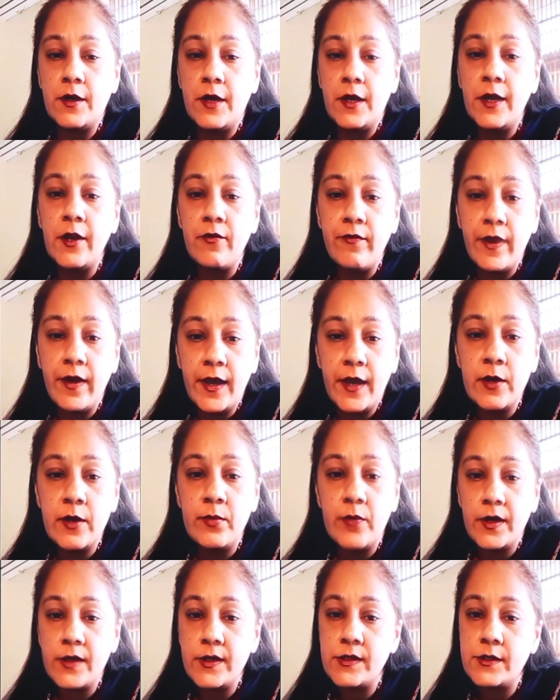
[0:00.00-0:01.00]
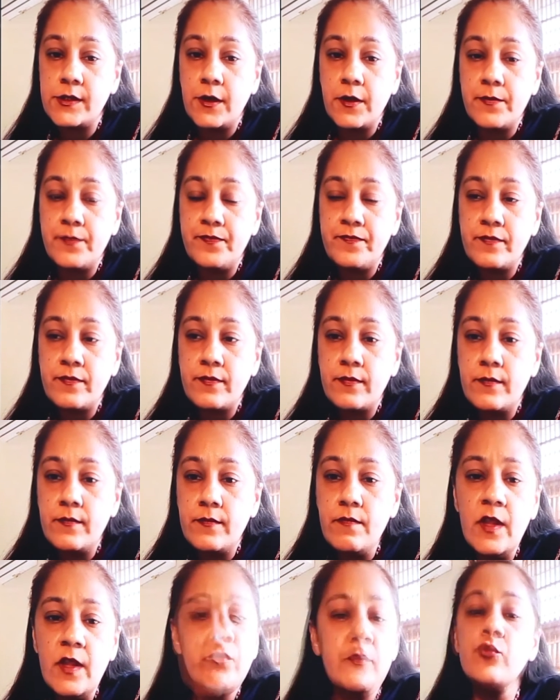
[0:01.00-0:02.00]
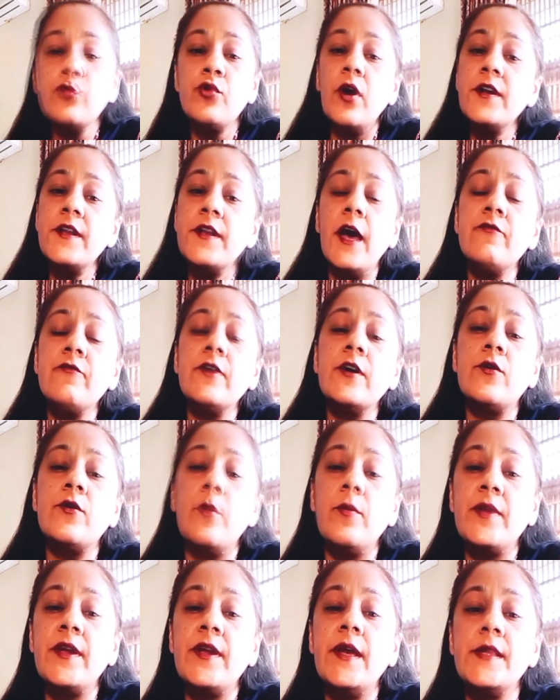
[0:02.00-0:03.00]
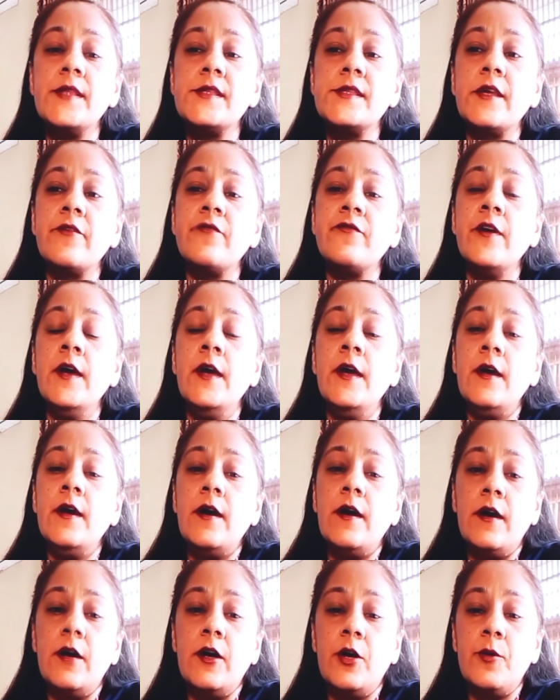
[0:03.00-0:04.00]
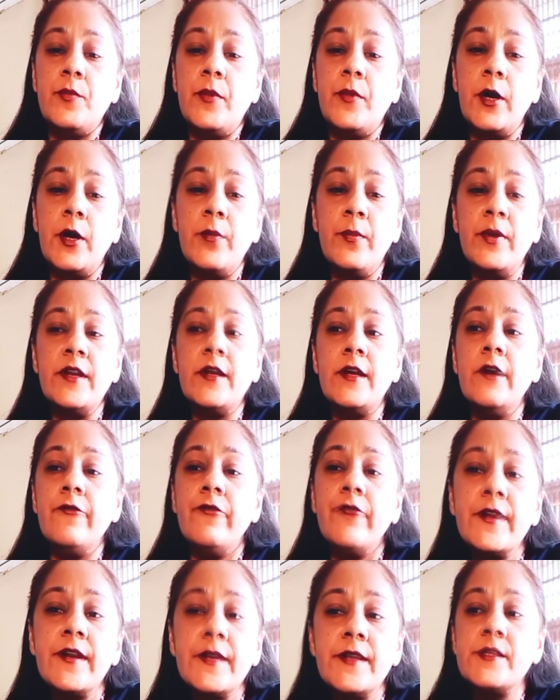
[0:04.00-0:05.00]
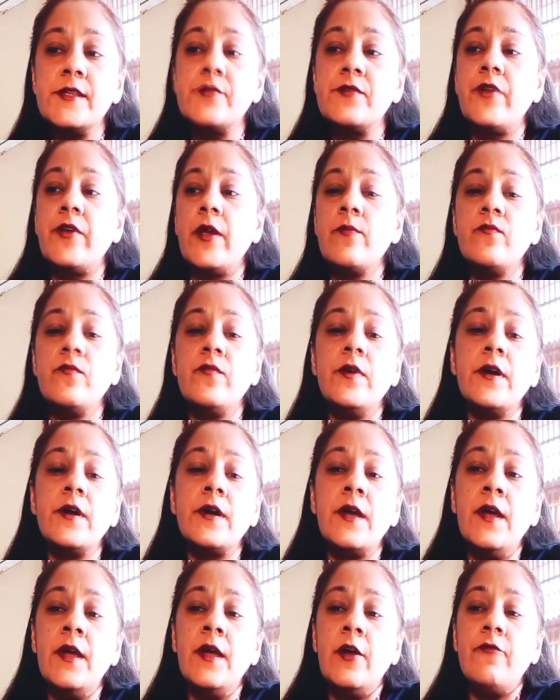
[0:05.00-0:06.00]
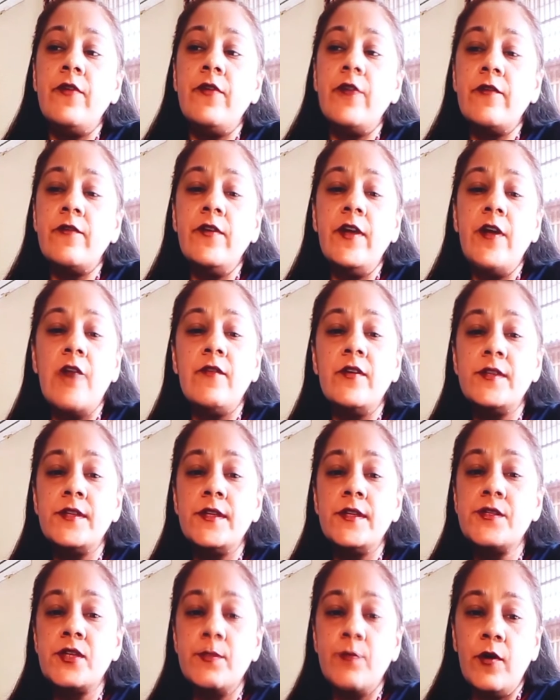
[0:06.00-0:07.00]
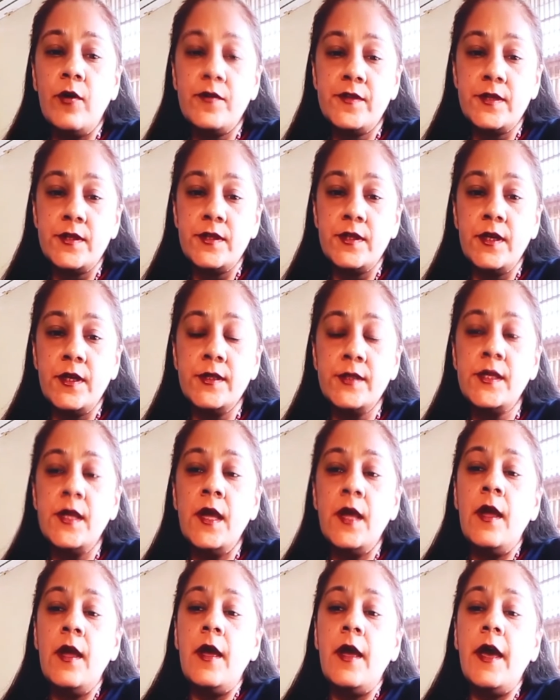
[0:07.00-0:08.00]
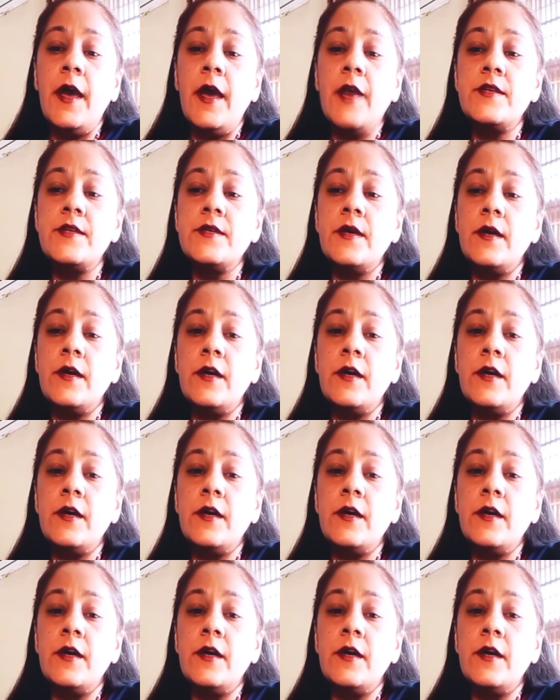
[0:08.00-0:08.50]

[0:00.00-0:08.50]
in a way in Pakistan. We do not have a comprehensive urban governance framework where we have a system of cities and